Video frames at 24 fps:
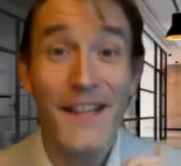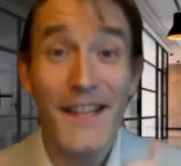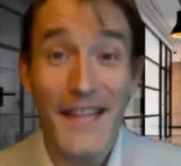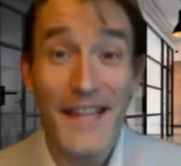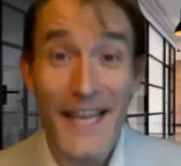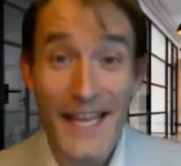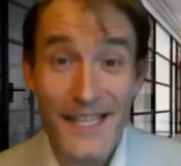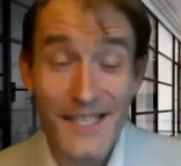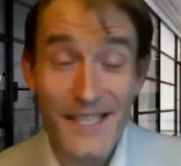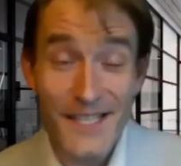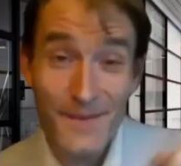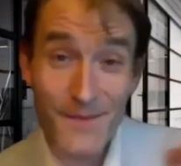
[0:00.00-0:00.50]

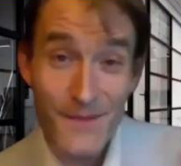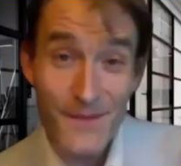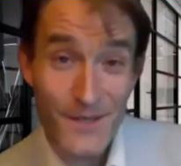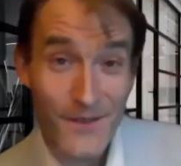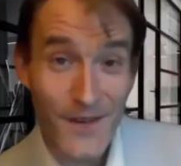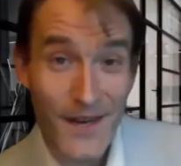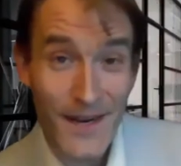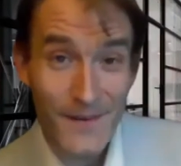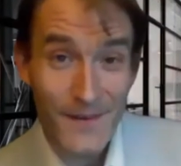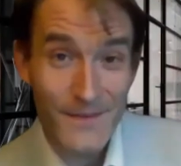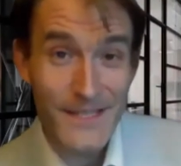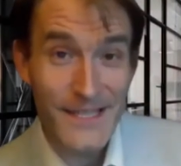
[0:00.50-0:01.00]
Then
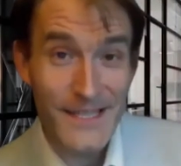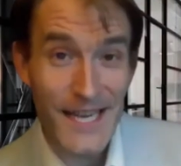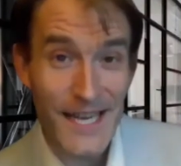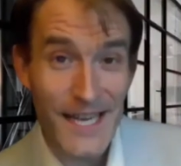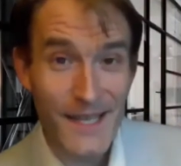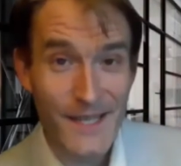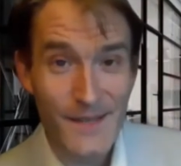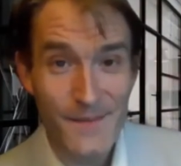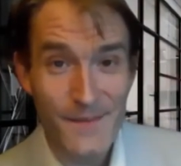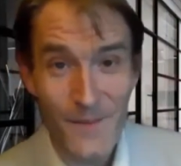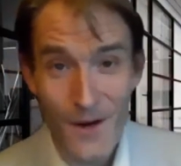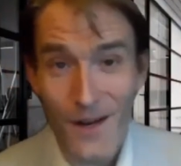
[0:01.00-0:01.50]
subscribe to
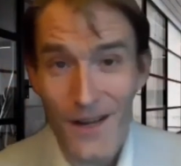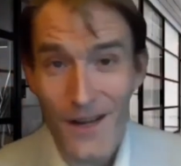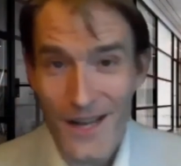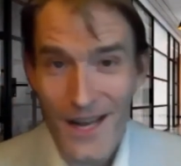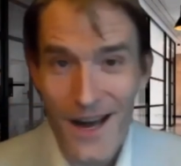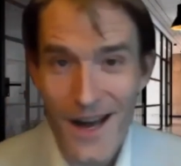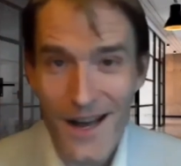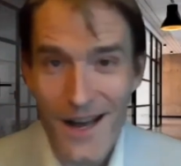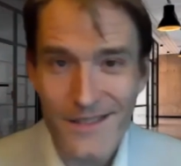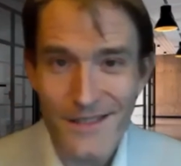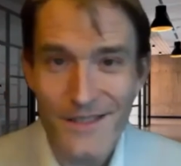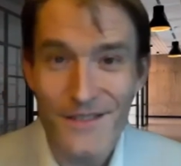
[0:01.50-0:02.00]
Kelly's
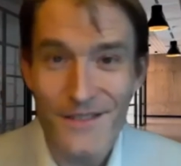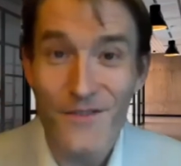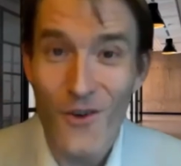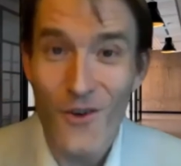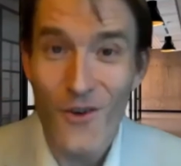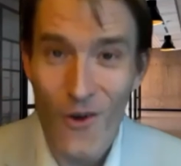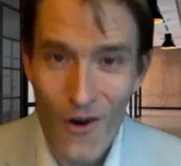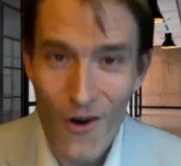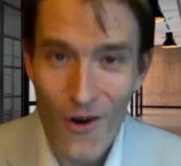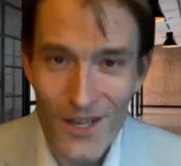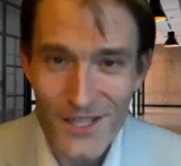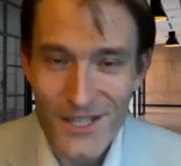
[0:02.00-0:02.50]
podcast, of
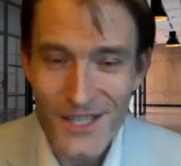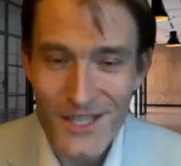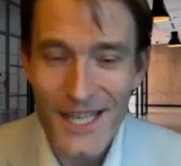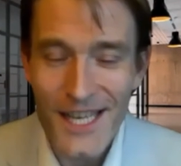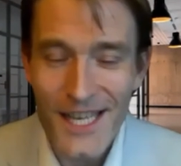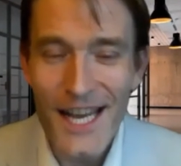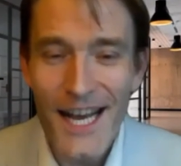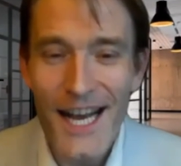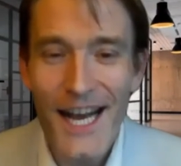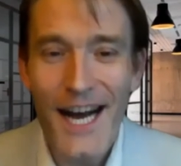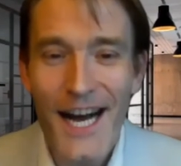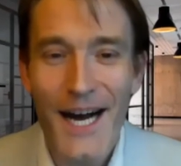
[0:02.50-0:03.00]
course.
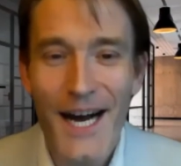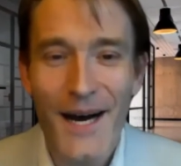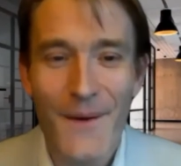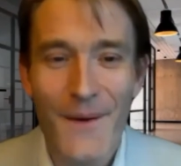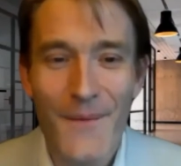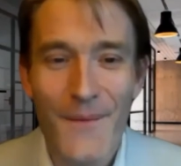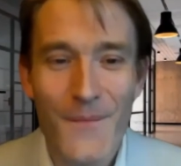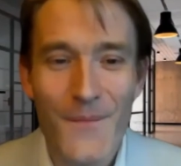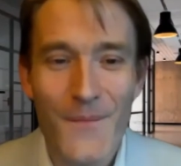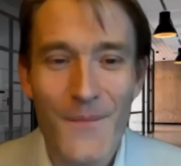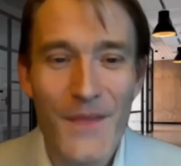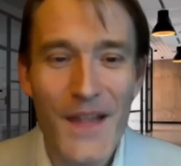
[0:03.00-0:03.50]

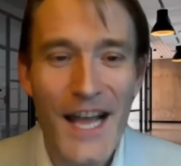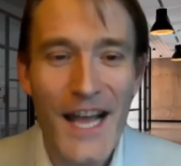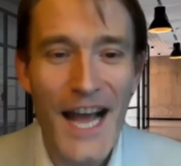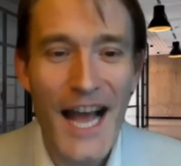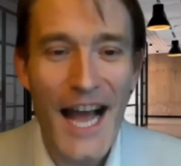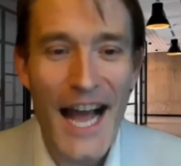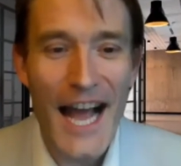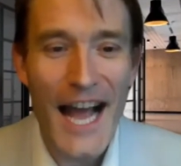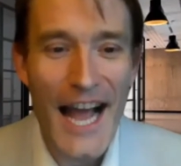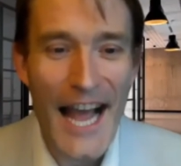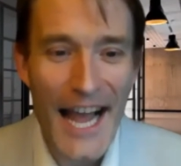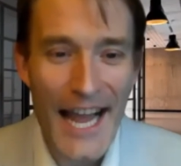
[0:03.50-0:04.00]

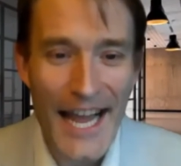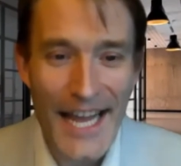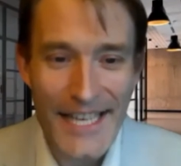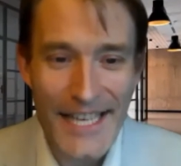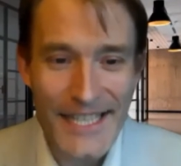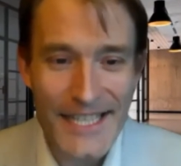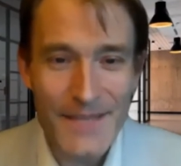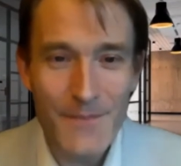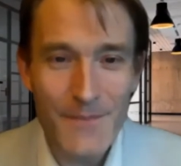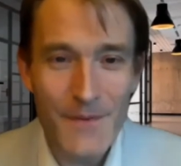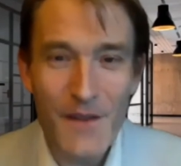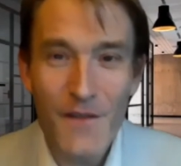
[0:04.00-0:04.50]

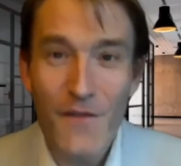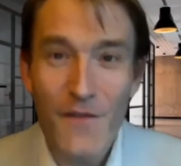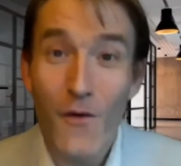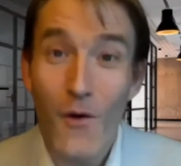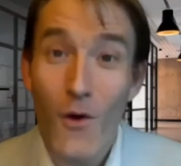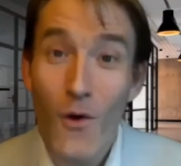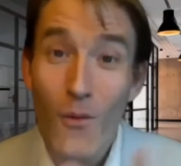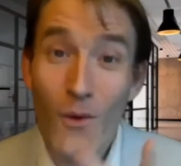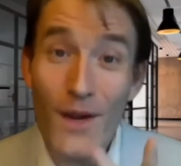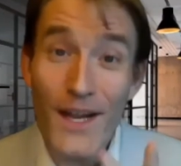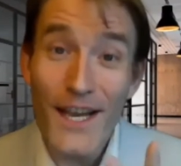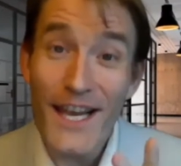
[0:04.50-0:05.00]
And
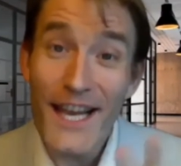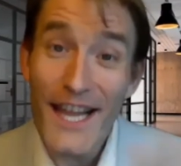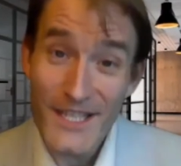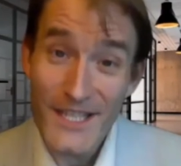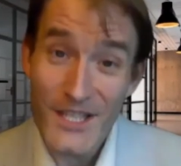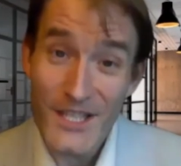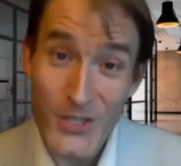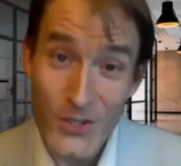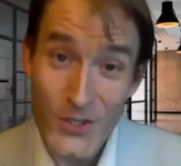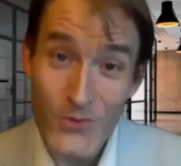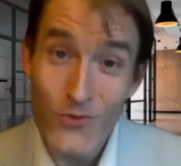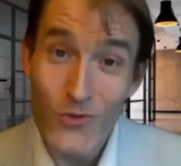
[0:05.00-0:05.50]
before we
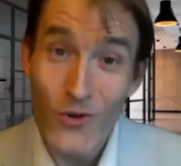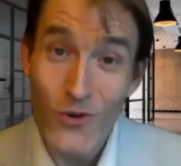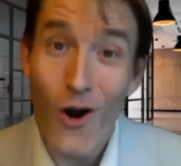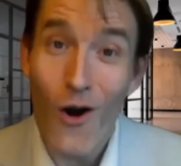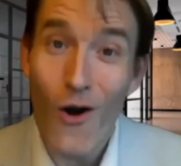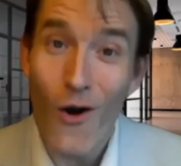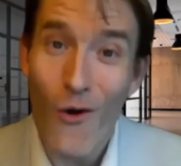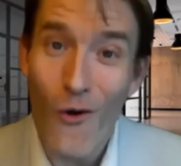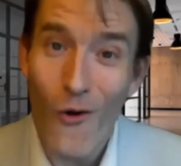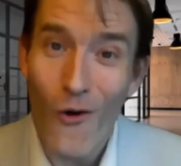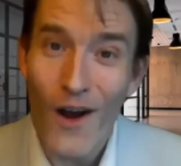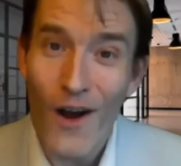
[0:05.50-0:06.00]
let you
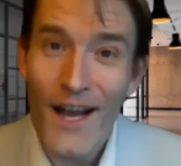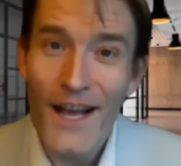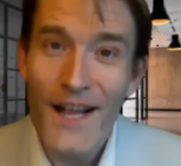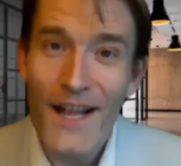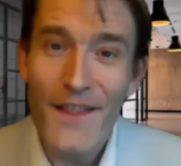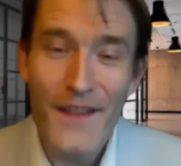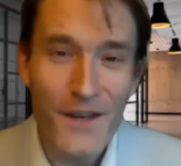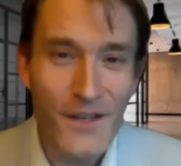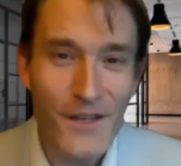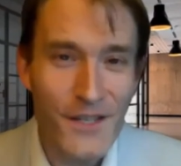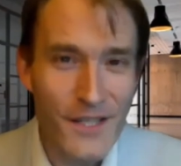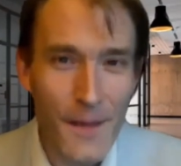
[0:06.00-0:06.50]
go,
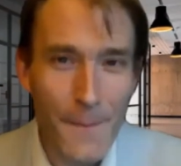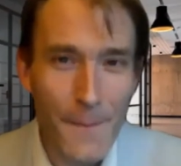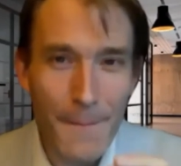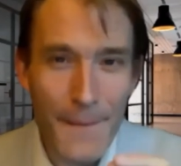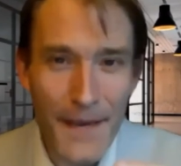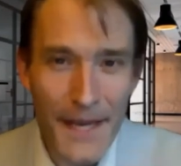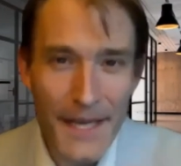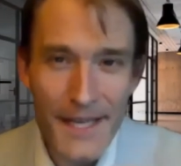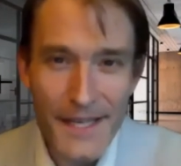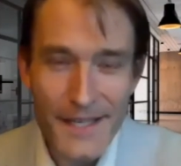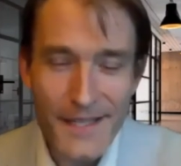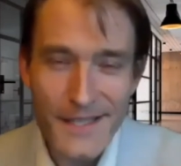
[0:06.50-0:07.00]
there's a
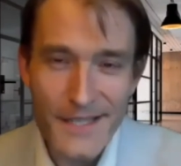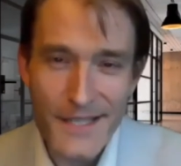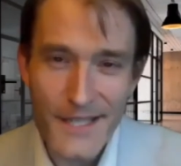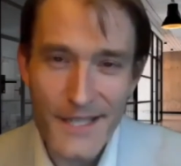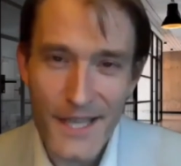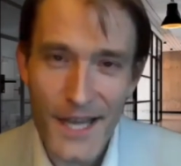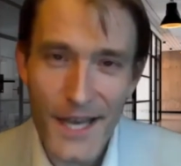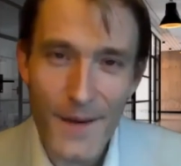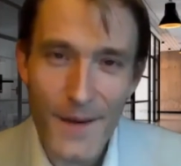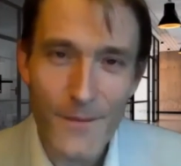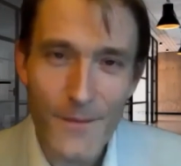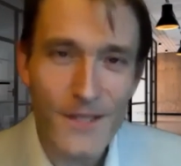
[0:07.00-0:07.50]
mini
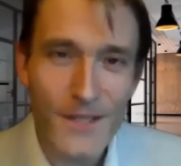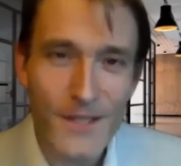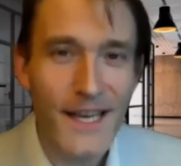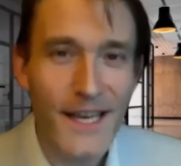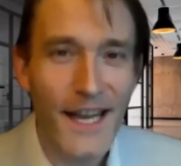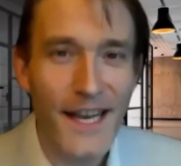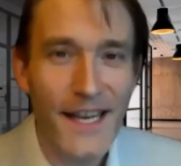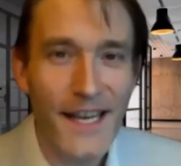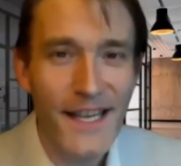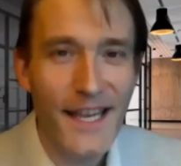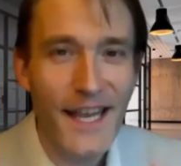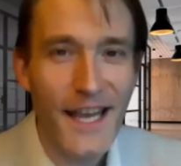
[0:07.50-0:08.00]
disclaimer
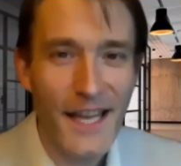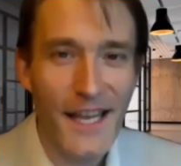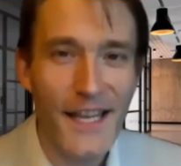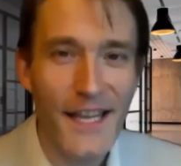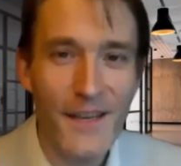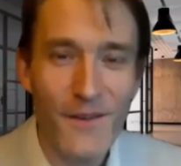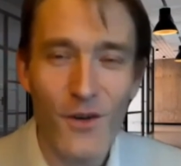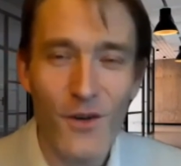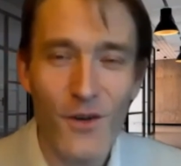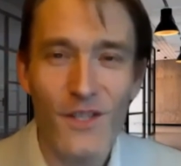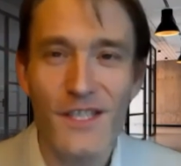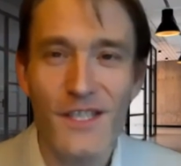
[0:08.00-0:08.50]
that
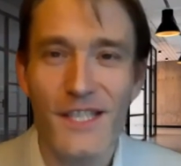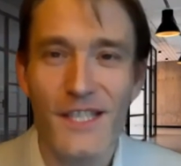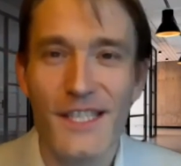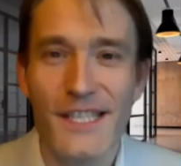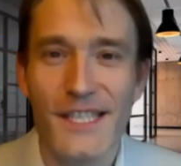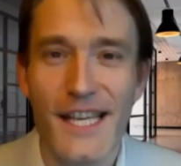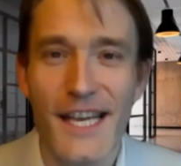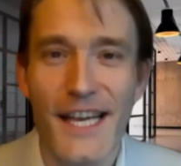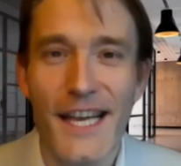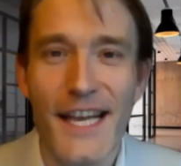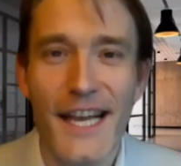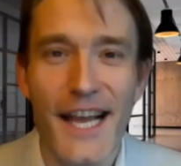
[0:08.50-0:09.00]
Kelly wants to
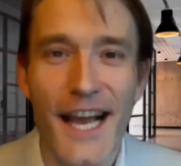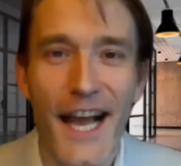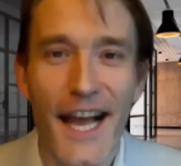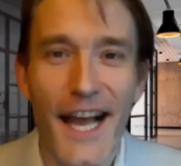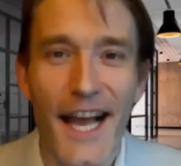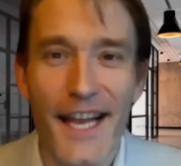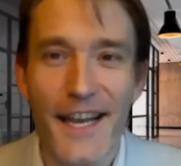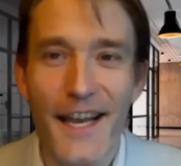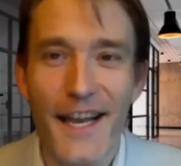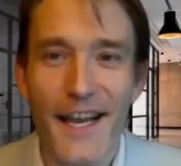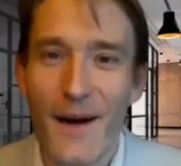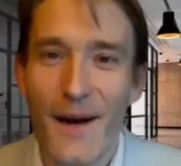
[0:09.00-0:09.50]
say,
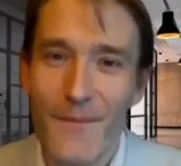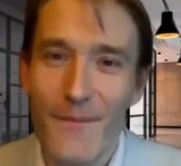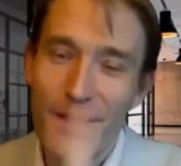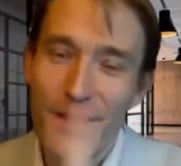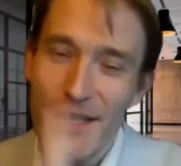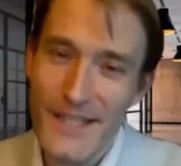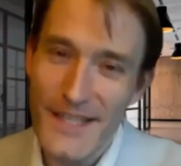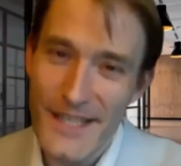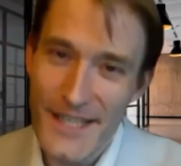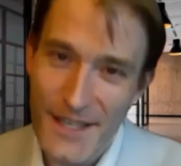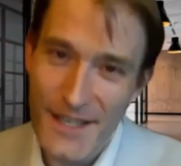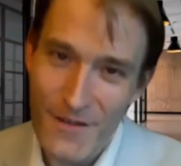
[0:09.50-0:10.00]
and I'm
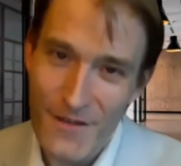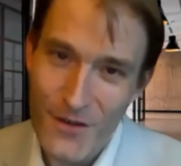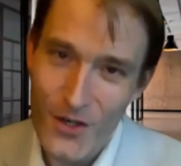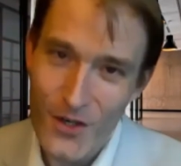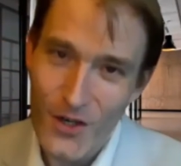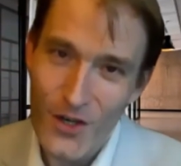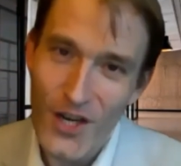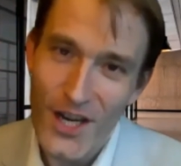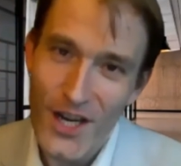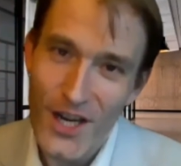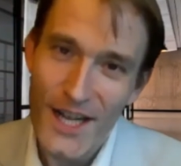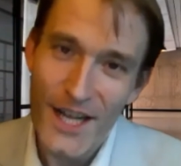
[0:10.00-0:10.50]
gonna give
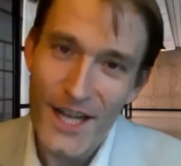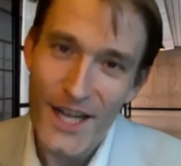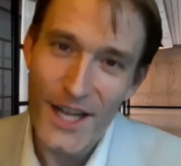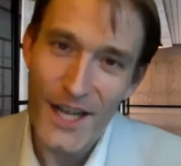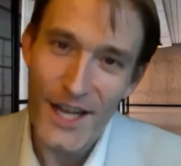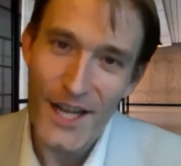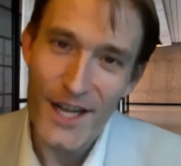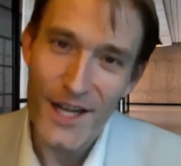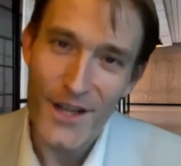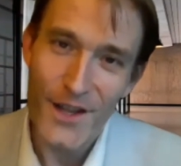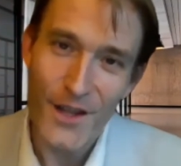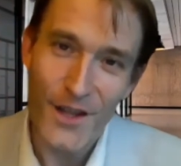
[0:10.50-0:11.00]
her
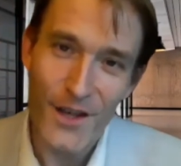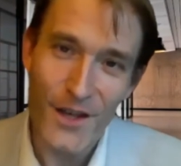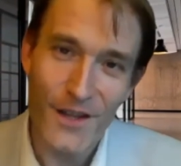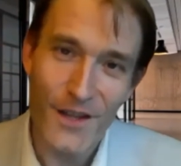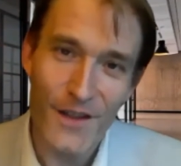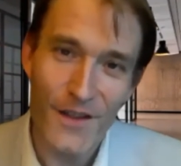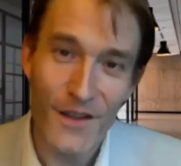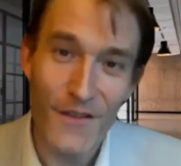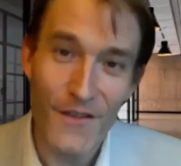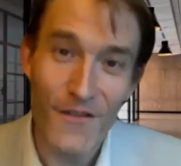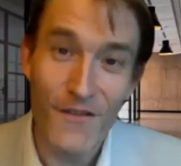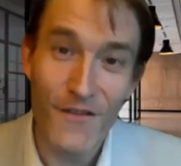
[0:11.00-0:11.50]

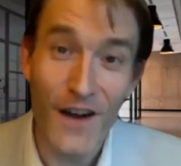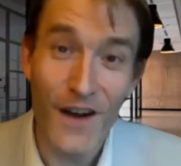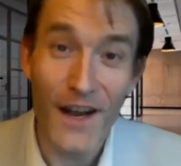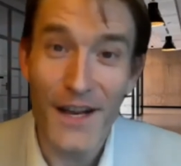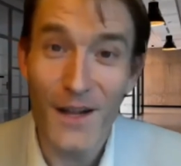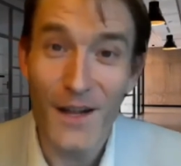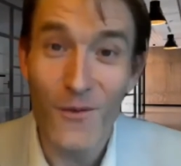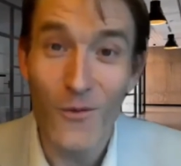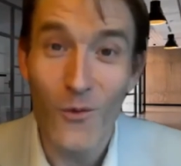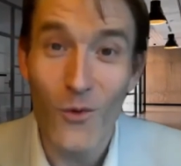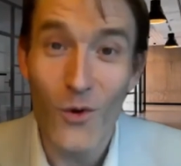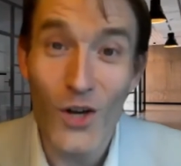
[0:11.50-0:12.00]
the
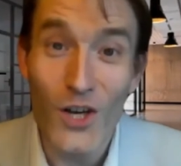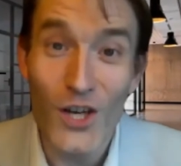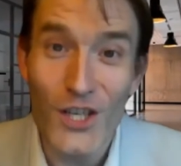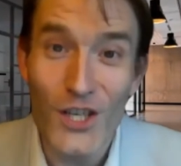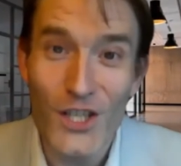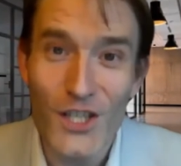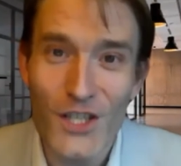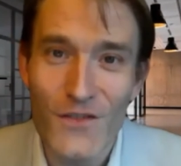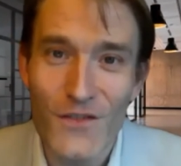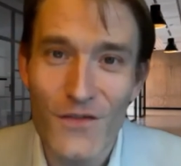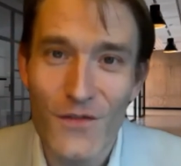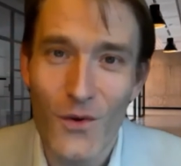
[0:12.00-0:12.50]
final
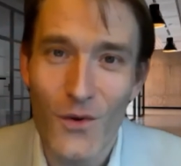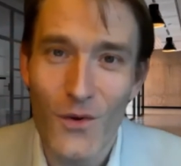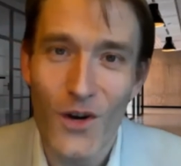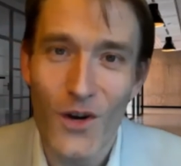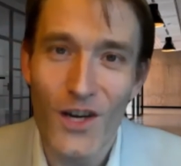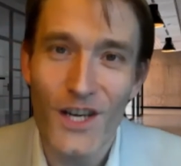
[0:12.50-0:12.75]
words